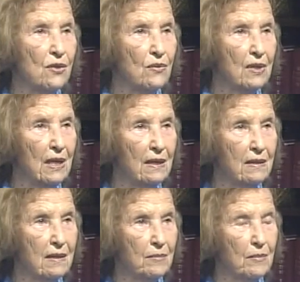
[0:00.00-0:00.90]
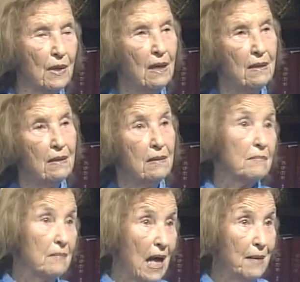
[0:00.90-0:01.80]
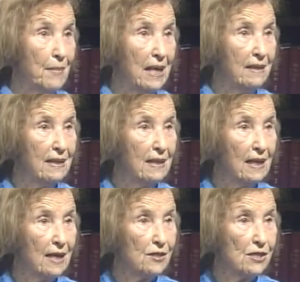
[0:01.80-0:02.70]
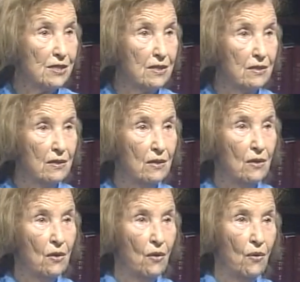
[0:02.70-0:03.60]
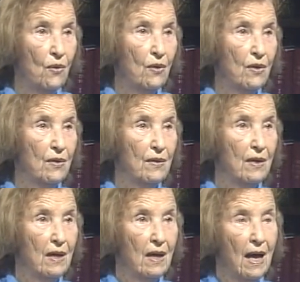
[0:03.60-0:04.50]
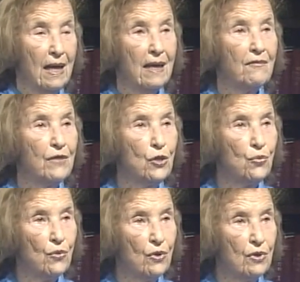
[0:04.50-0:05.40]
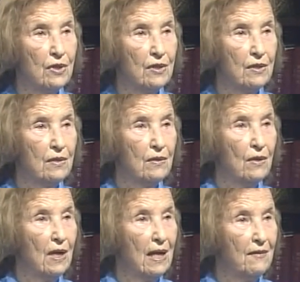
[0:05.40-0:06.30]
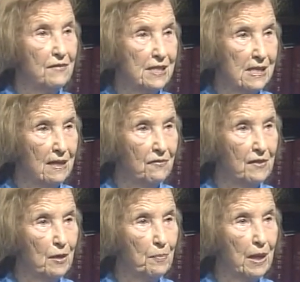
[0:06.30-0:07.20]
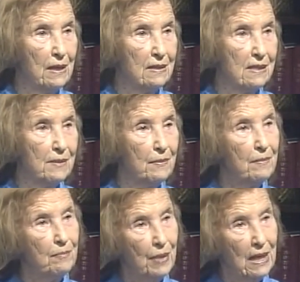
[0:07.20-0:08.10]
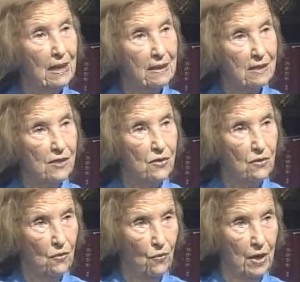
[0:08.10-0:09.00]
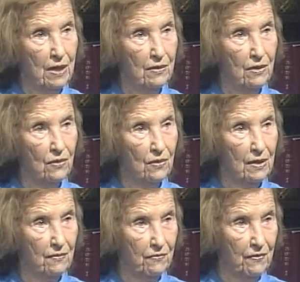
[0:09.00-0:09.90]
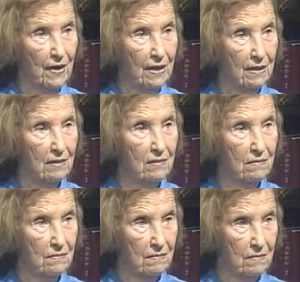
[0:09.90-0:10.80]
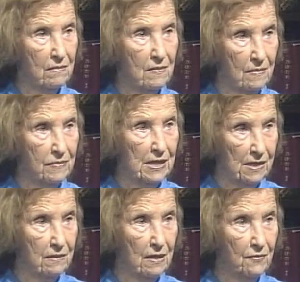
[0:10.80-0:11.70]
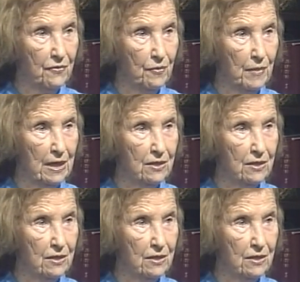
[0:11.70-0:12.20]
you tell them, I made a list, or I have a drawer, or I have a safe deposit box where you can find information.